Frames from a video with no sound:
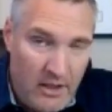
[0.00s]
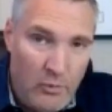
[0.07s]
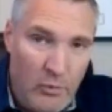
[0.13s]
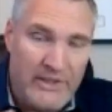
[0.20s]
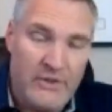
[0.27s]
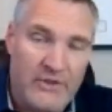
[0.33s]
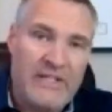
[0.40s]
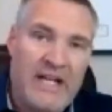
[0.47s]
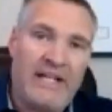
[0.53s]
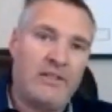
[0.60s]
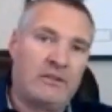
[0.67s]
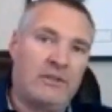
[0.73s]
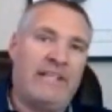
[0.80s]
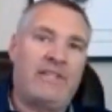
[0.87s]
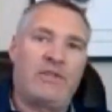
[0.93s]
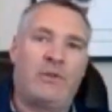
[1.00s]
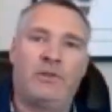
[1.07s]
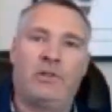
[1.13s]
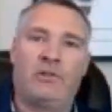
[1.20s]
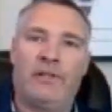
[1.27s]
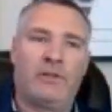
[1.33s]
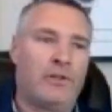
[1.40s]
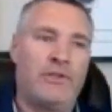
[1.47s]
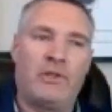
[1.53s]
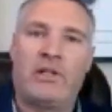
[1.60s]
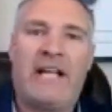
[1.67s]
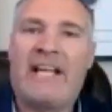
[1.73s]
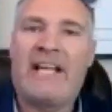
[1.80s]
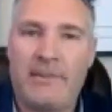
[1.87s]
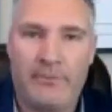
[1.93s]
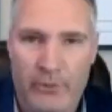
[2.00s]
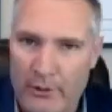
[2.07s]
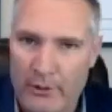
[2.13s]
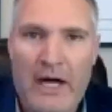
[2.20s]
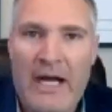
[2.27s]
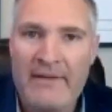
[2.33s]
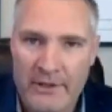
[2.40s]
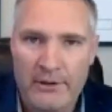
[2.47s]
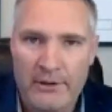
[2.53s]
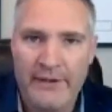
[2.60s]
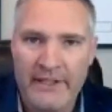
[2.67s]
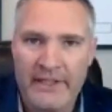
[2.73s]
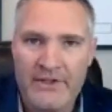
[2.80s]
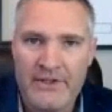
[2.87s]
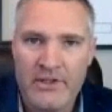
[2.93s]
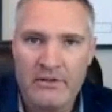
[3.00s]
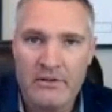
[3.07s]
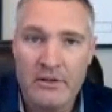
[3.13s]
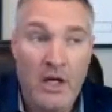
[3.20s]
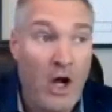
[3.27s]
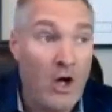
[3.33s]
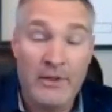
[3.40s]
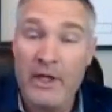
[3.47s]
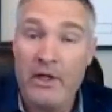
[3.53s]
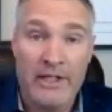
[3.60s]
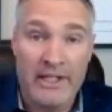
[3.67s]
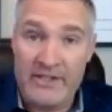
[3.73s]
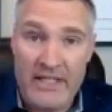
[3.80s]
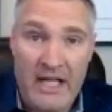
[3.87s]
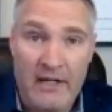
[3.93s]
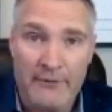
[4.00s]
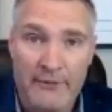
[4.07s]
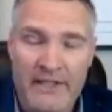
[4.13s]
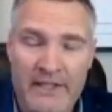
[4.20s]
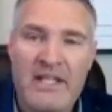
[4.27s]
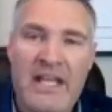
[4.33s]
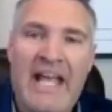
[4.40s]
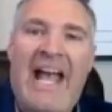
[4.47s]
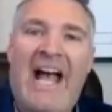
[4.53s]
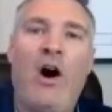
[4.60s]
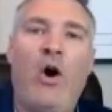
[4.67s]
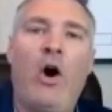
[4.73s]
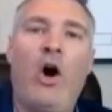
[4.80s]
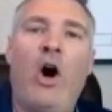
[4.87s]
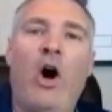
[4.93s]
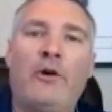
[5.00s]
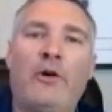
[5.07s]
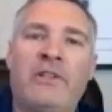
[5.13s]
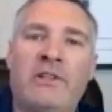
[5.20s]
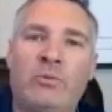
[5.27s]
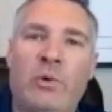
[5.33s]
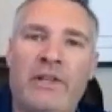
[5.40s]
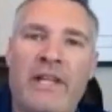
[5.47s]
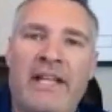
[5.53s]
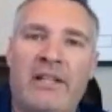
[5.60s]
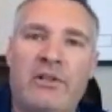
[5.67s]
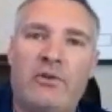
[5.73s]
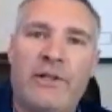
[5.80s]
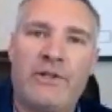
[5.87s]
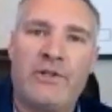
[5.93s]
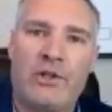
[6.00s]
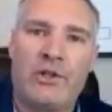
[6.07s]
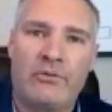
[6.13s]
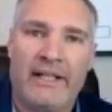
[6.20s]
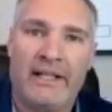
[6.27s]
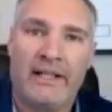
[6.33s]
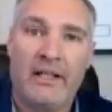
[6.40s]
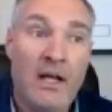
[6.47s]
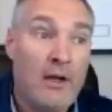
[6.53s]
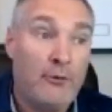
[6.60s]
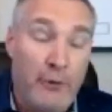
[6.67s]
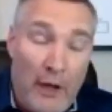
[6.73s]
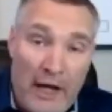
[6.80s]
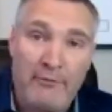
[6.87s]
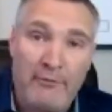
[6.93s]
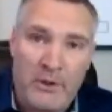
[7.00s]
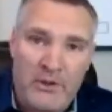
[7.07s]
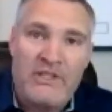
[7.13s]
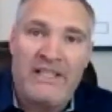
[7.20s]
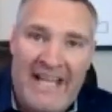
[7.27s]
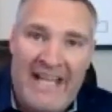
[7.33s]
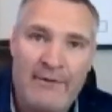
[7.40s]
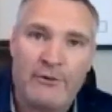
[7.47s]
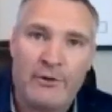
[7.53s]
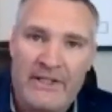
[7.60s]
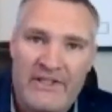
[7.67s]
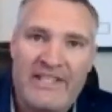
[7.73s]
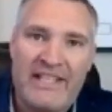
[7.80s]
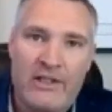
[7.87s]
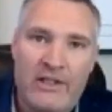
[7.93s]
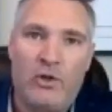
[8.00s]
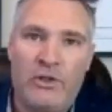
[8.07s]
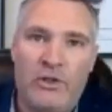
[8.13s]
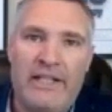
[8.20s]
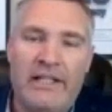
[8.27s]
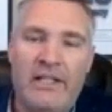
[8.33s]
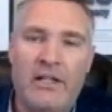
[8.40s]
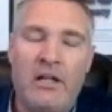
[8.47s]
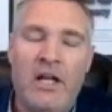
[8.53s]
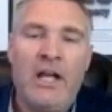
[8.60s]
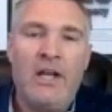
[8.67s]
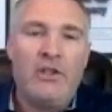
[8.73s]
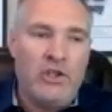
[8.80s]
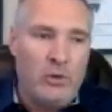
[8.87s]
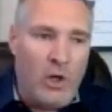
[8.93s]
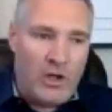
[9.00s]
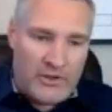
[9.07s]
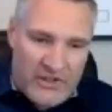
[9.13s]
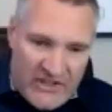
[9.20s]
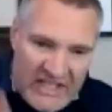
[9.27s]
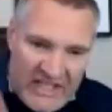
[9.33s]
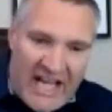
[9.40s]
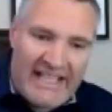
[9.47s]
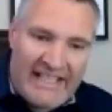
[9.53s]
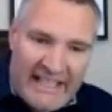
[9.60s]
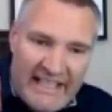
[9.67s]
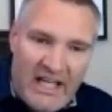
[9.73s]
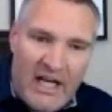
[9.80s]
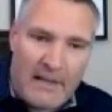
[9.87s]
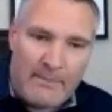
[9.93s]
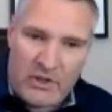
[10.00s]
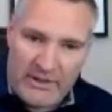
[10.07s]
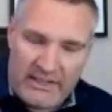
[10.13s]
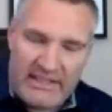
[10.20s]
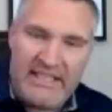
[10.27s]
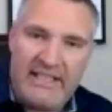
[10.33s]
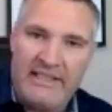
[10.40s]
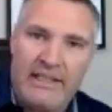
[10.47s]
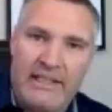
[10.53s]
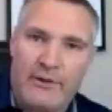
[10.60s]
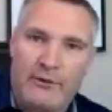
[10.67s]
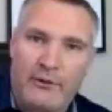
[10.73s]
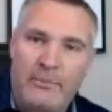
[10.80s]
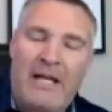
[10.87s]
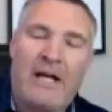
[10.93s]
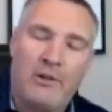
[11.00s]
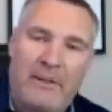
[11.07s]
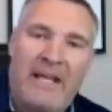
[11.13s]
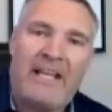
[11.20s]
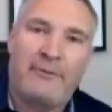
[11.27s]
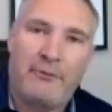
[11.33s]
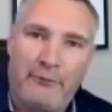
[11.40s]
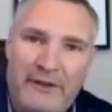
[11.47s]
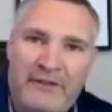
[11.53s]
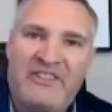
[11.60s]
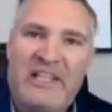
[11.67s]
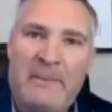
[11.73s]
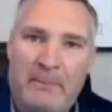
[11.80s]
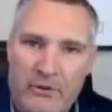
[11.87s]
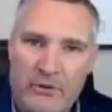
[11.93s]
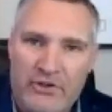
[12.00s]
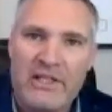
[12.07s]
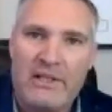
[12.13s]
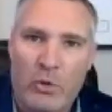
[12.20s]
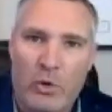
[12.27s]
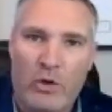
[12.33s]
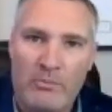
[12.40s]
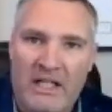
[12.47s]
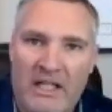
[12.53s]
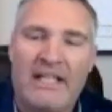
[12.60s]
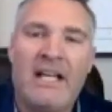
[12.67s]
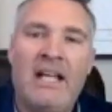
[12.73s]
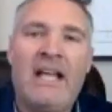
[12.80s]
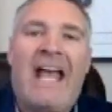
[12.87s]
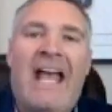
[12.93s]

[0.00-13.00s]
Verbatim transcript: When you sign your lease on your rental, are you going to ask them for a five year fixed? Oh, no, it's not fixed. How often will they increase your rent? 5% every single year? You are signing up so that 10 years from now, you're paying 50% more money.